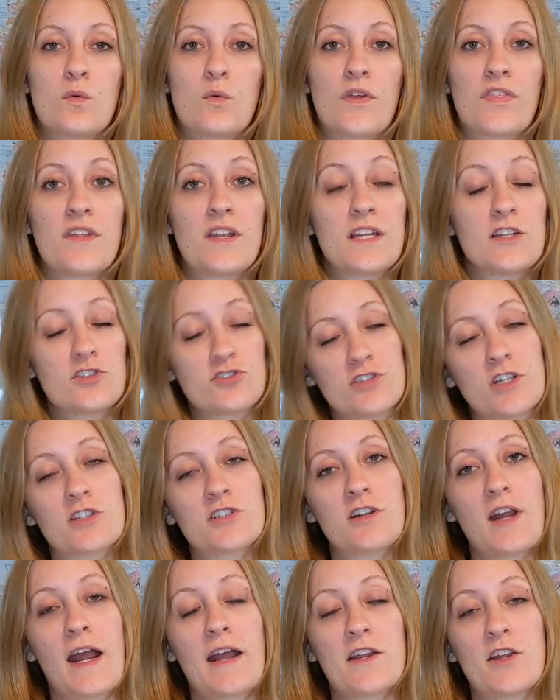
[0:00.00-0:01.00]
With an
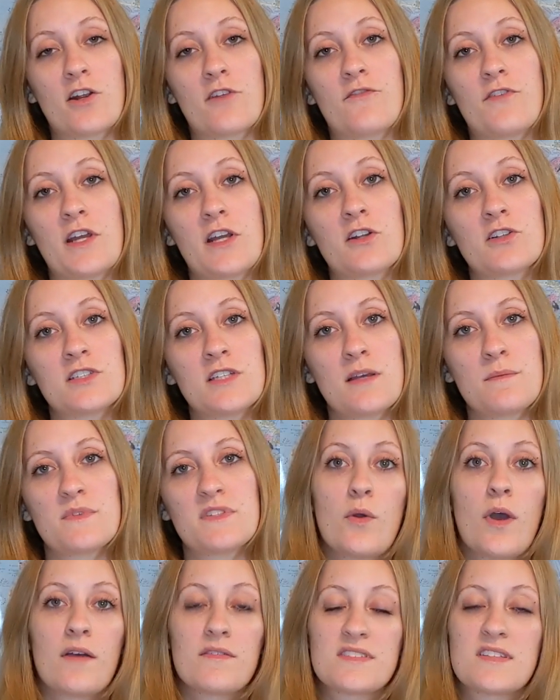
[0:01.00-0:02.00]
instructor at your fingertips,
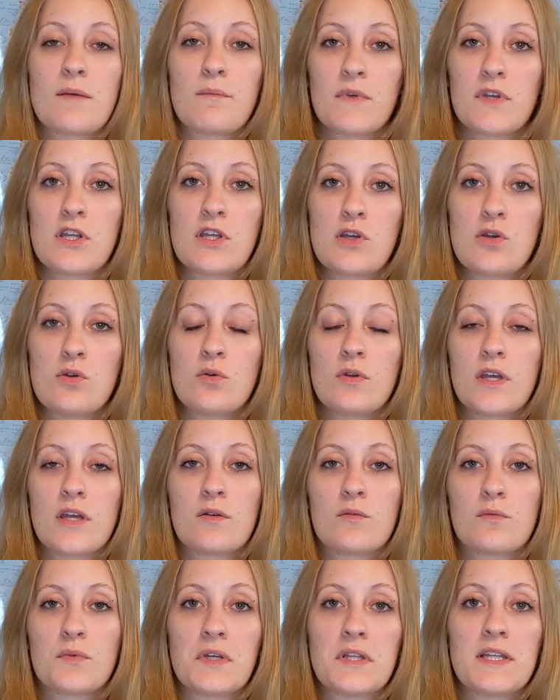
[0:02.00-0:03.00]
you have somebody who
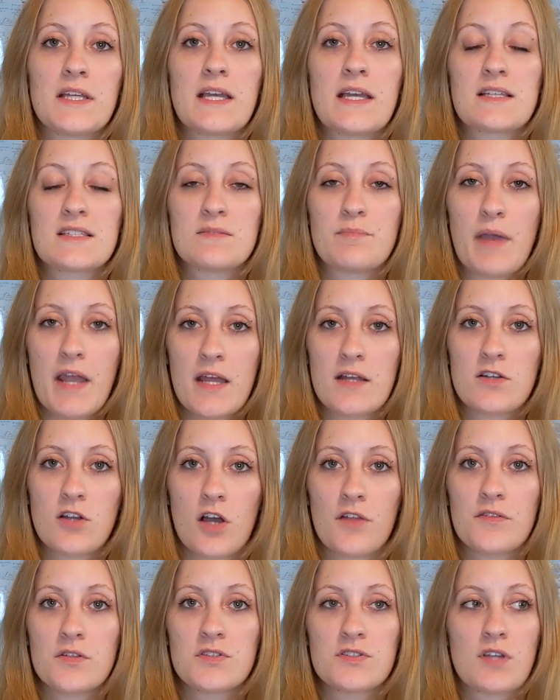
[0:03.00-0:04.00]
can really expand
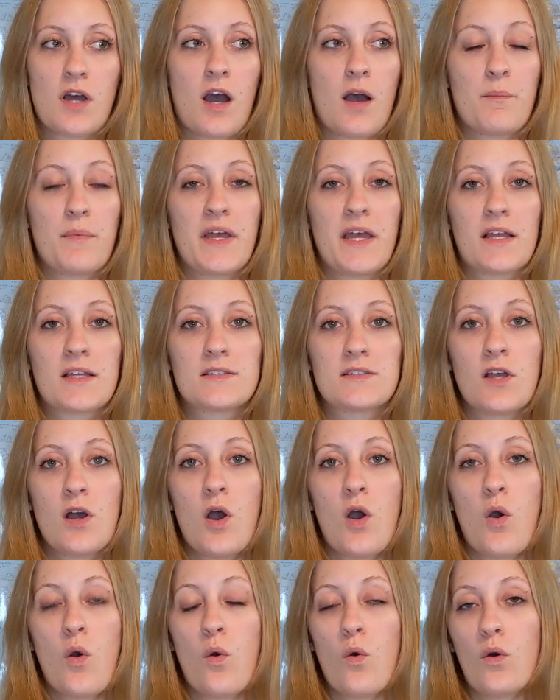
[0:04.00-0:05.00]
on those topics
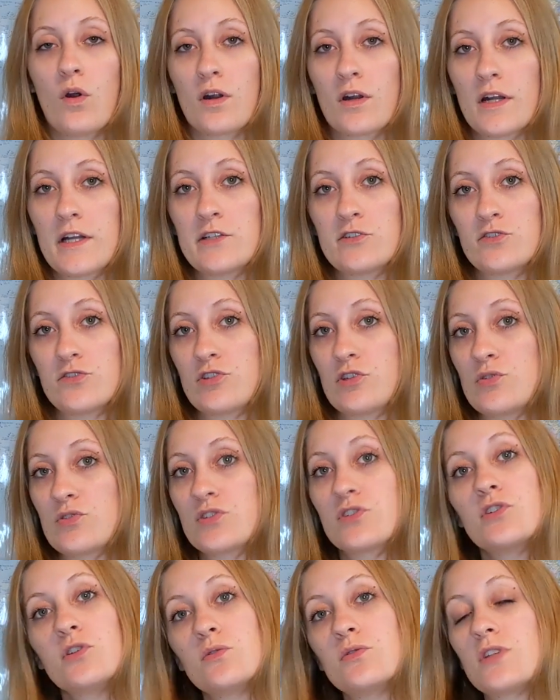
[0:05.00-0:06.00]
or
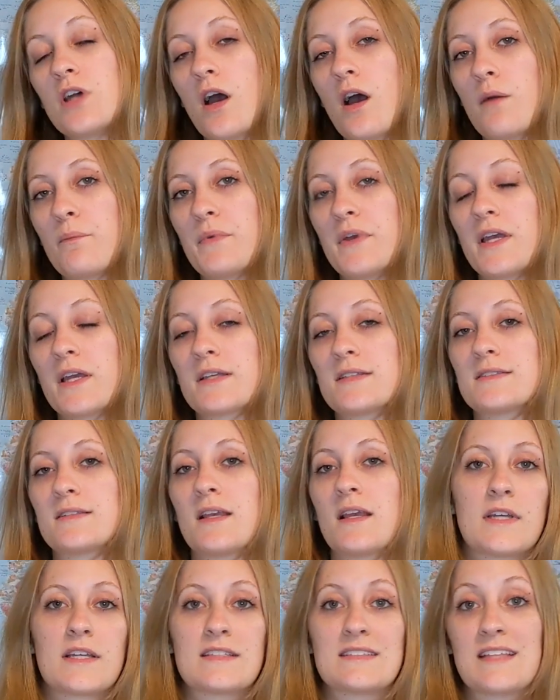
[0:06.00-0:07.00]
introduce new
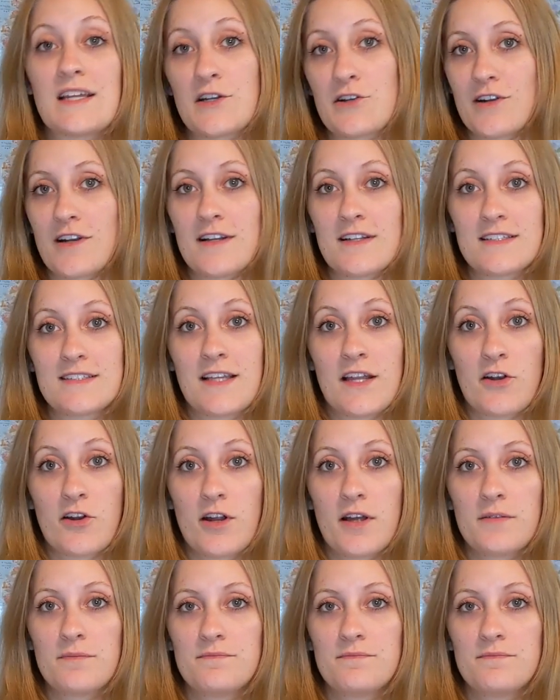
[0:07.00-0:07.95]
topics, etc., etc.